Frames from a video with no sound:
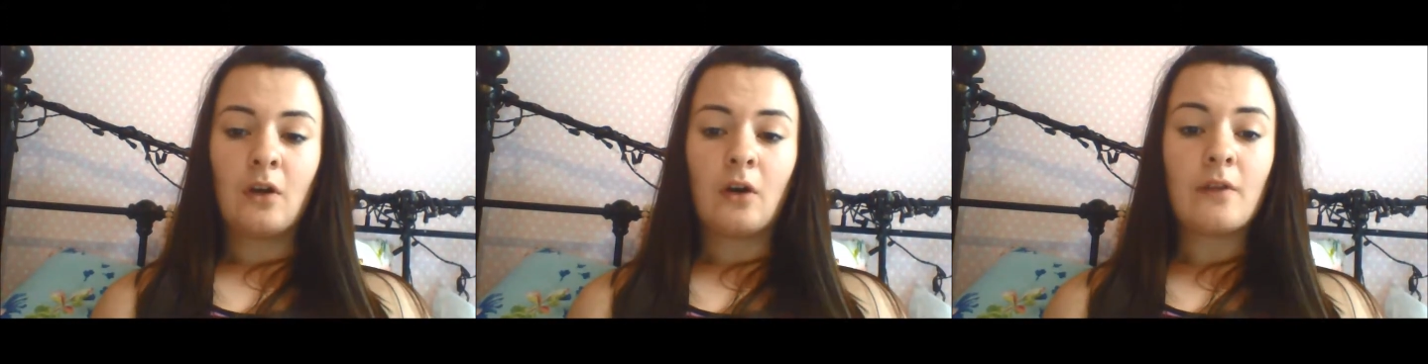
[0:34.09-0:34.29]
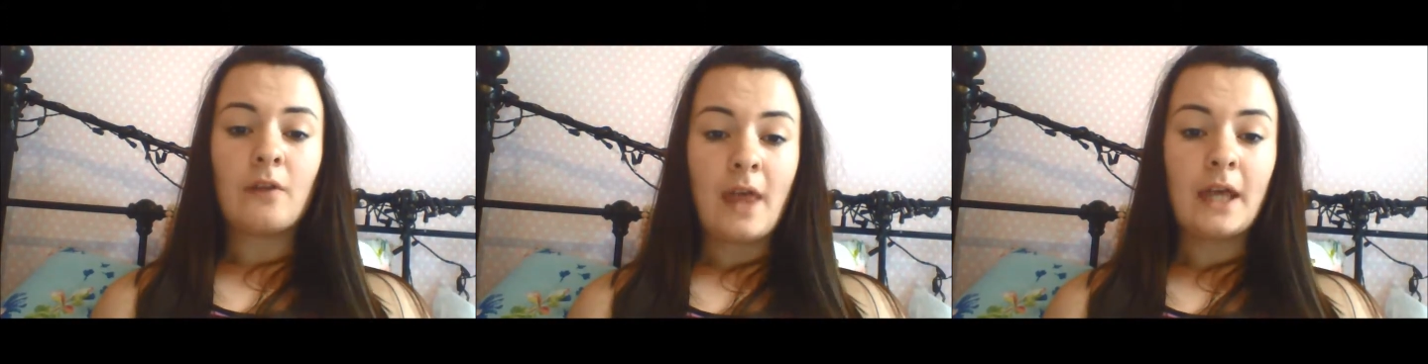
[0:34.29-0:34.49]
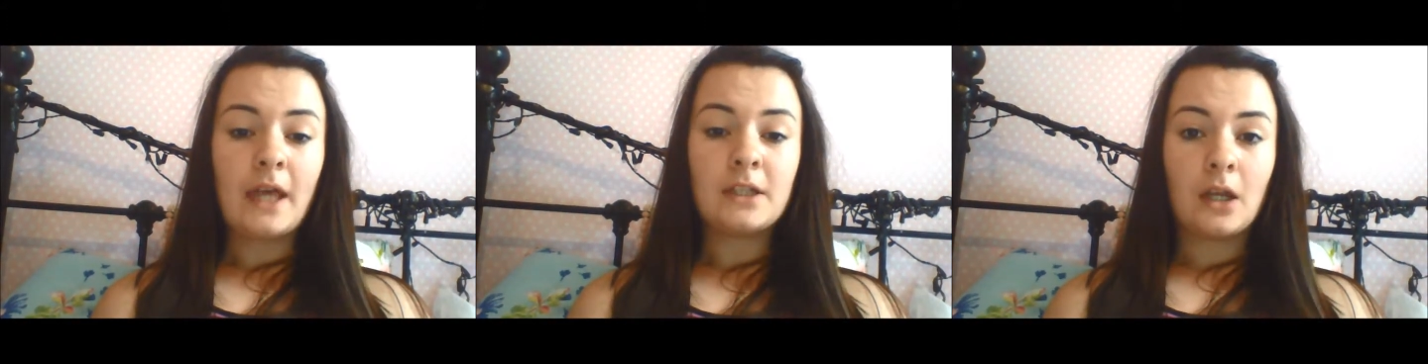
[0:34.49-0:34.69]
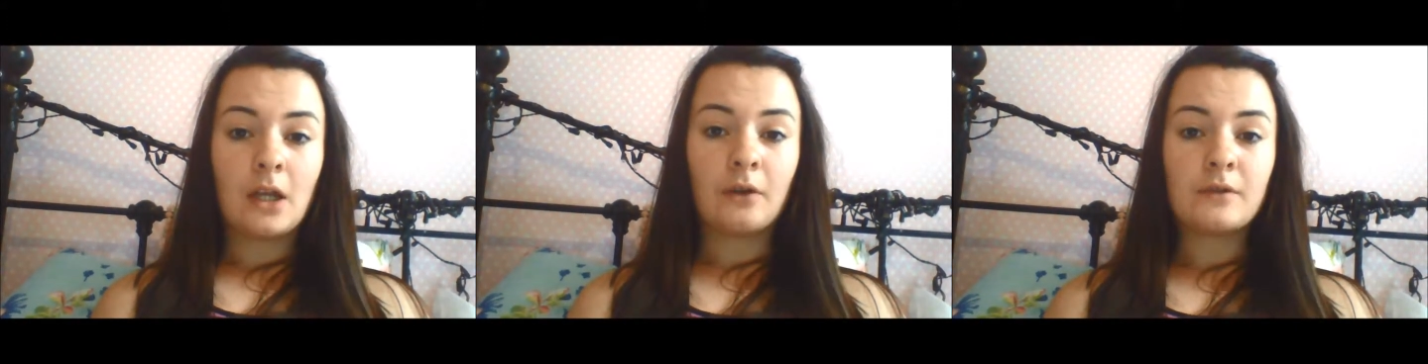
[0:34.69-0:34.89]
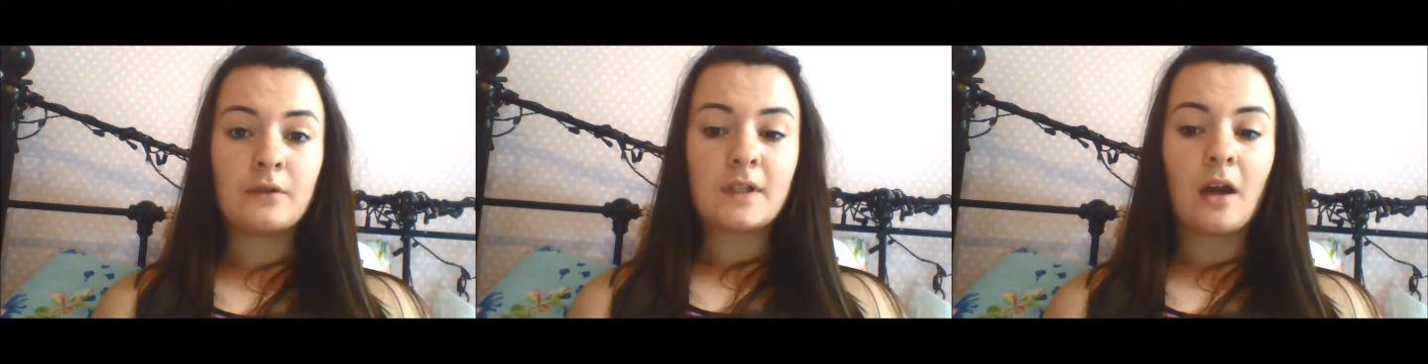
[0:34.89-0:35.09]
On that
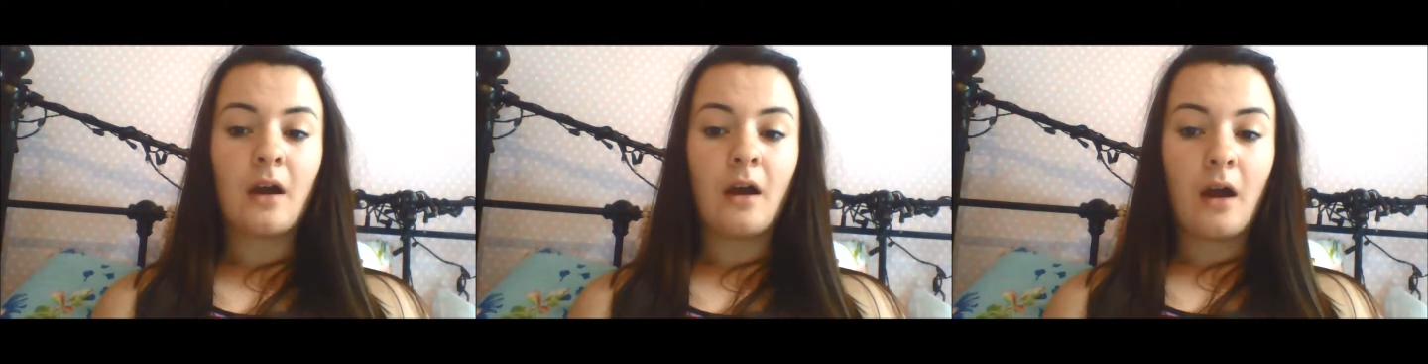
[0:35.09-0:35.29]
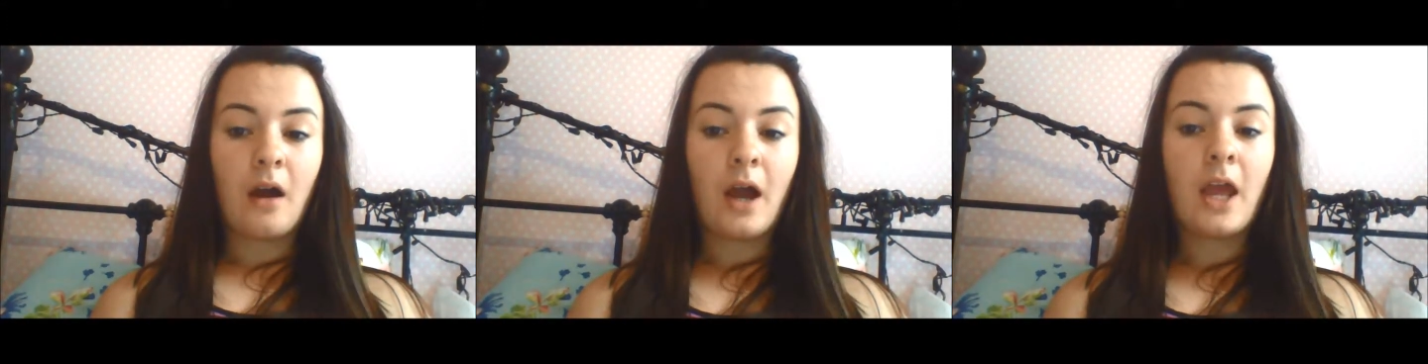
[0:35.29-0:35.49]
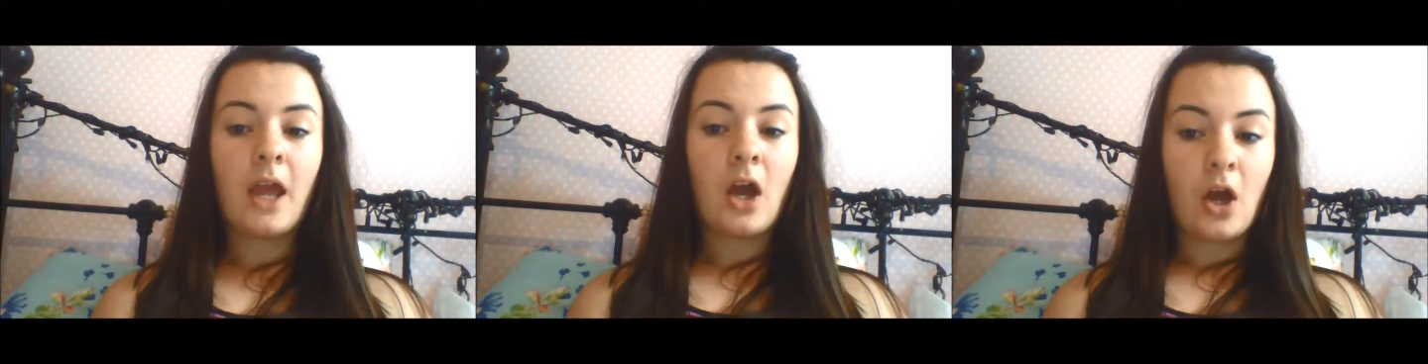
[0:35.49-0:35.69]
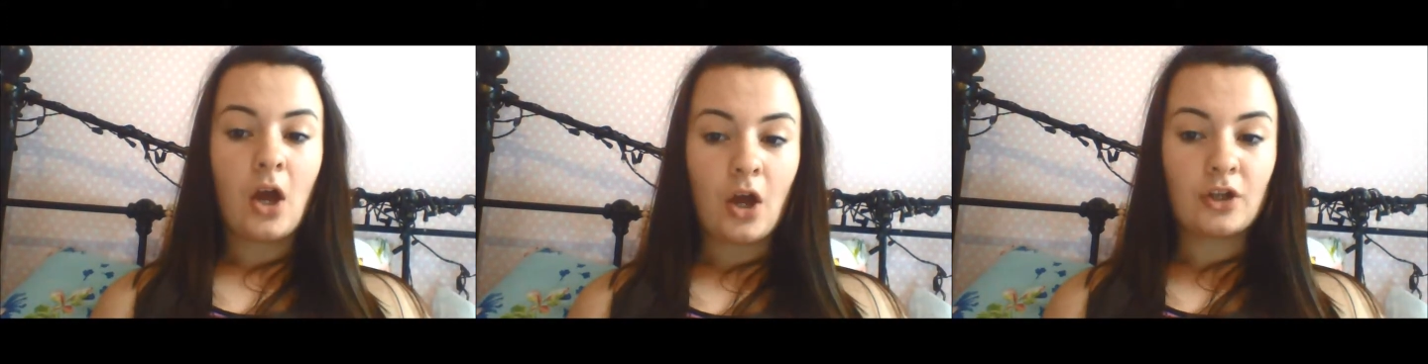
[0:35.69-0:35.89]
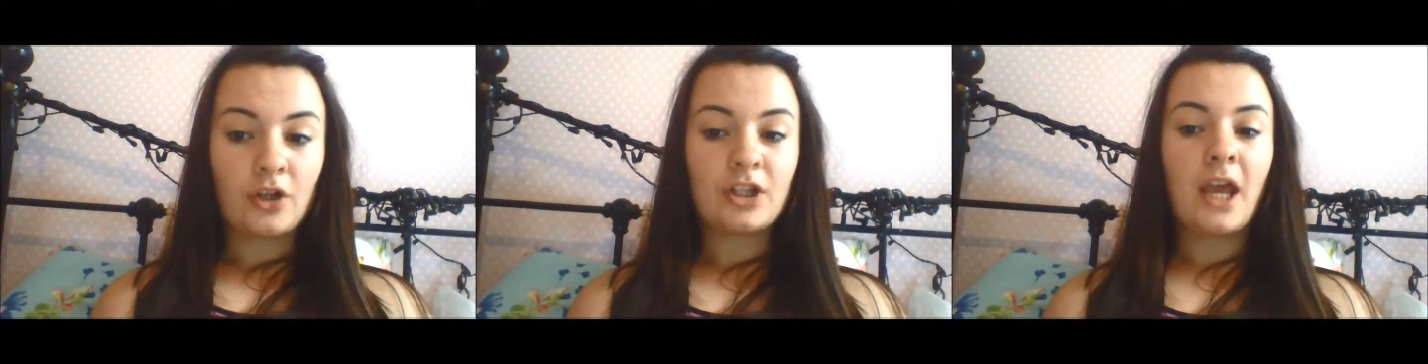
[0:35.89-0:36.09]
note I
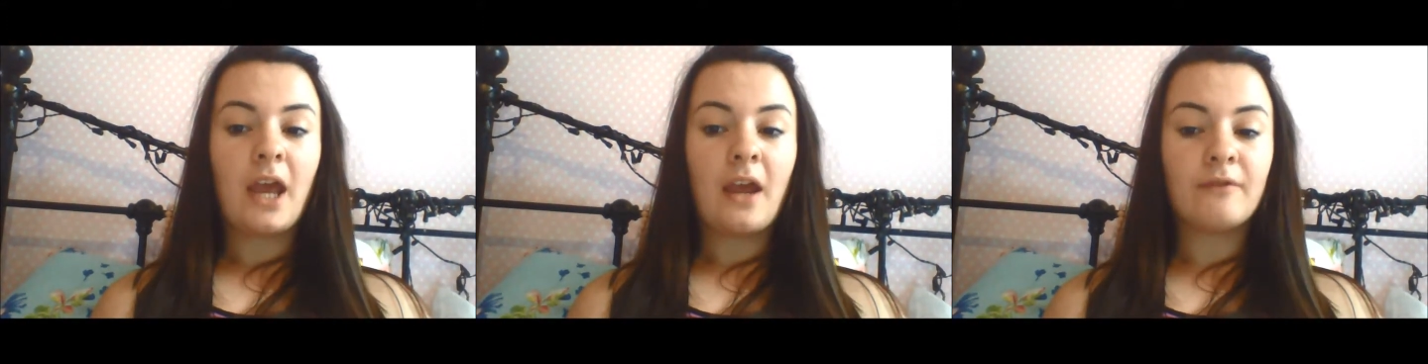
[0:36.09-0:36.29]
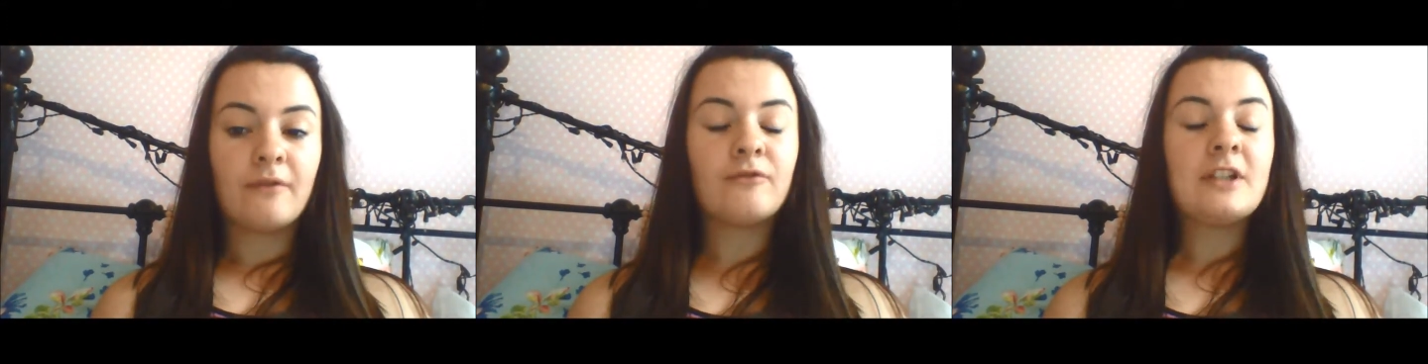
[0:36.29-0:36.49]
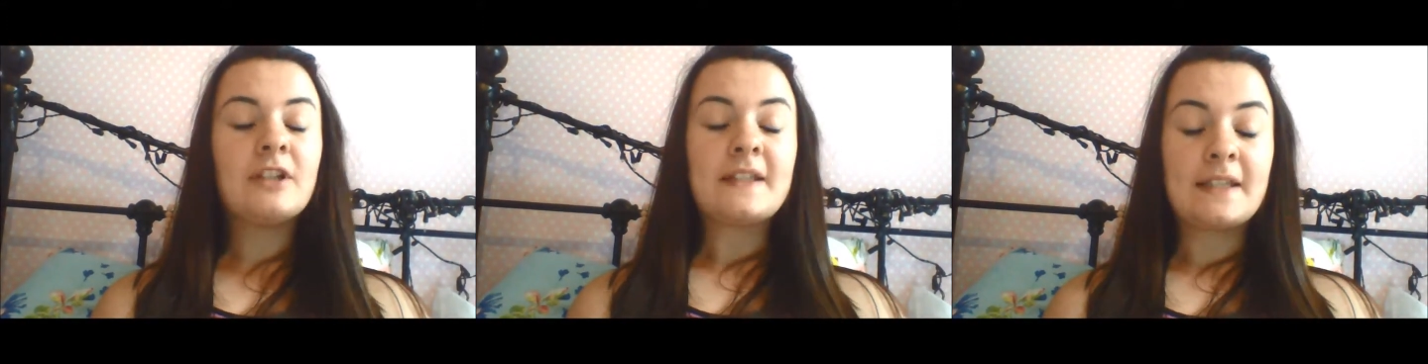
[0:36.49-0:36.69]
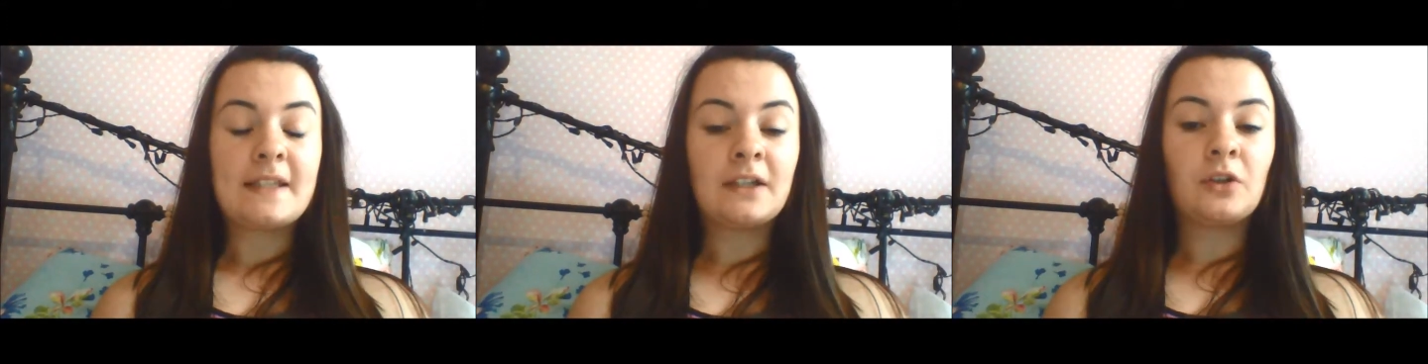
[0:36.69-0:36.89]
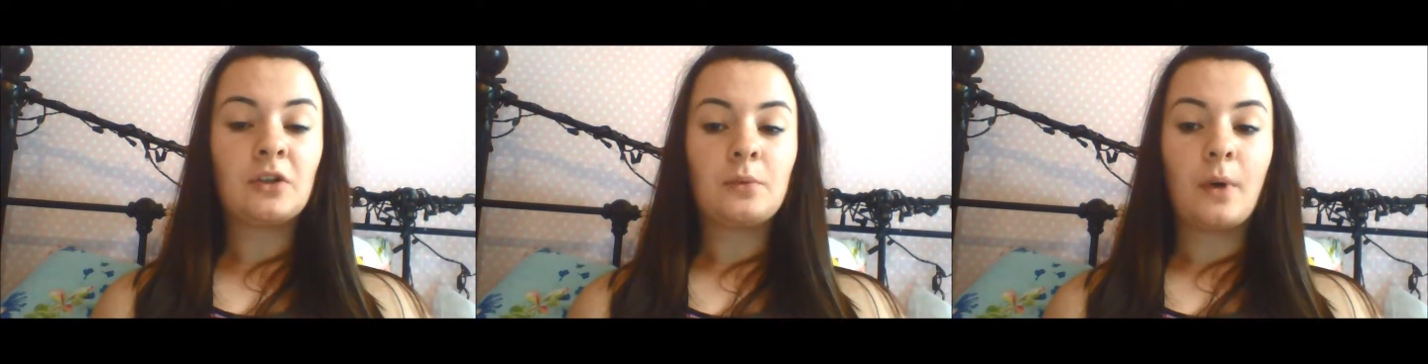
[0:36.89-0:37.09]
urge every
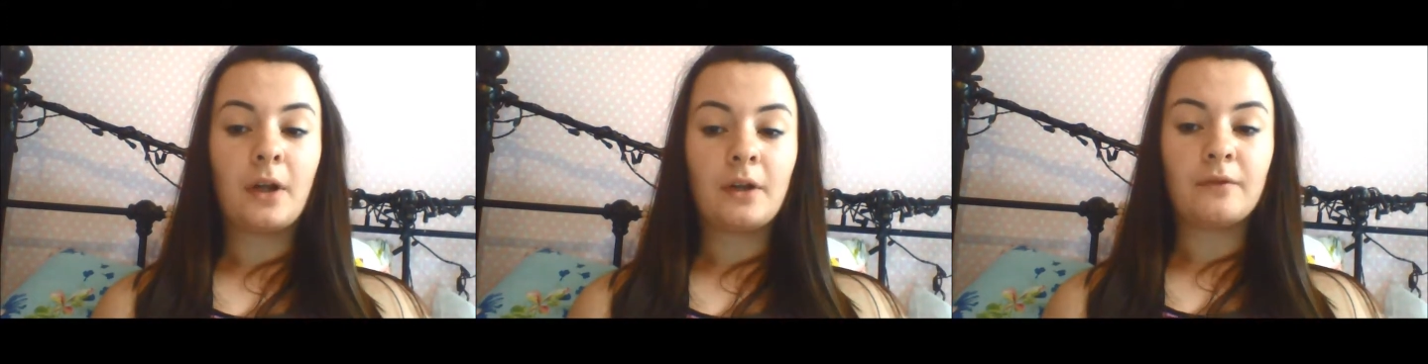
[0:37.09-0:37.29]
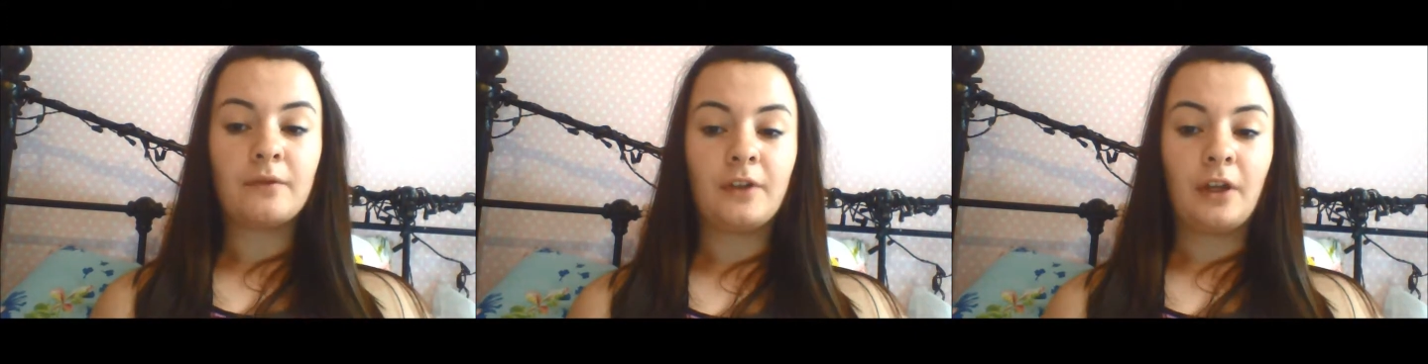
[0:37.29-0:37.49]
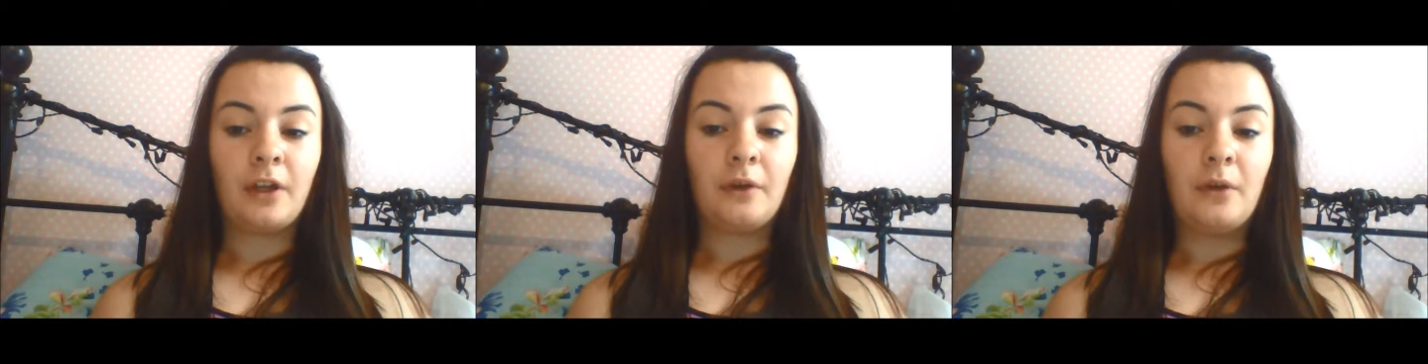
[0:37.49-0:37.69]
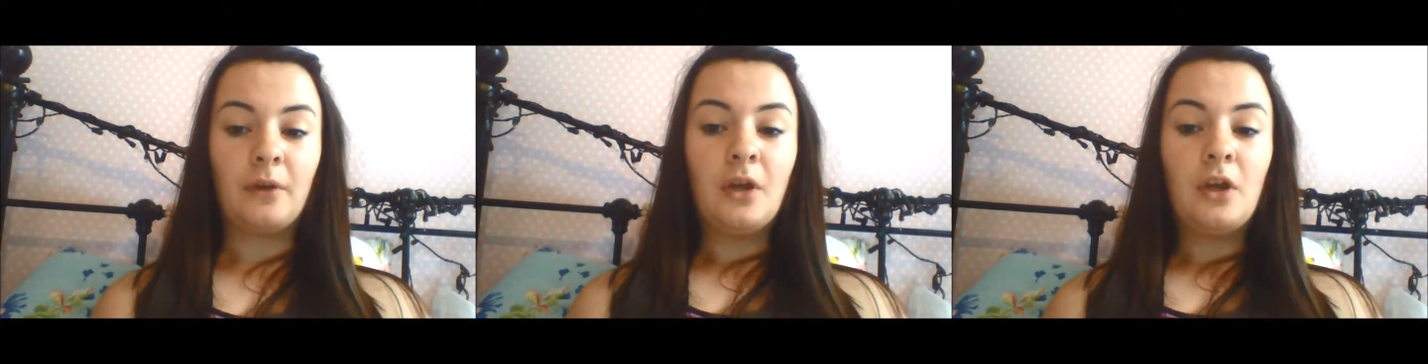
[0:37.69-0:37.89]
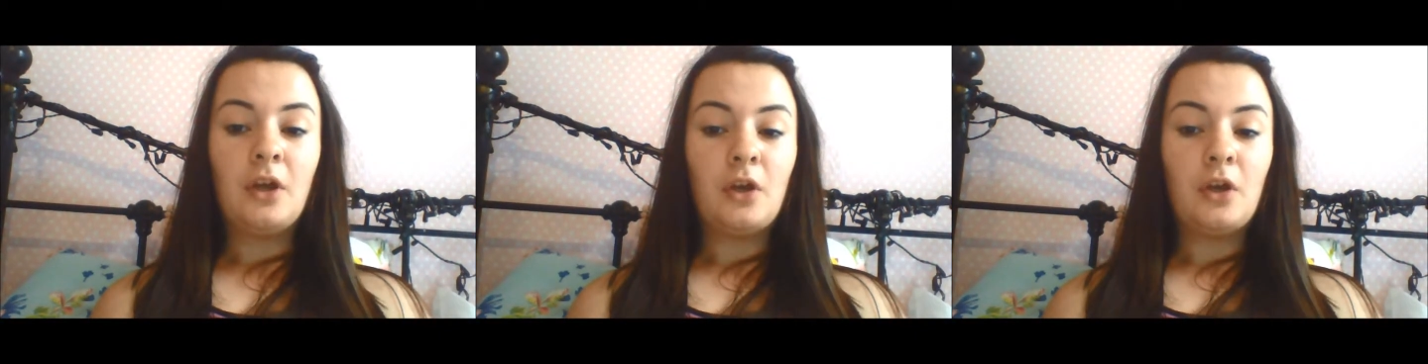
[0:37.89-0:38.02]
single one of you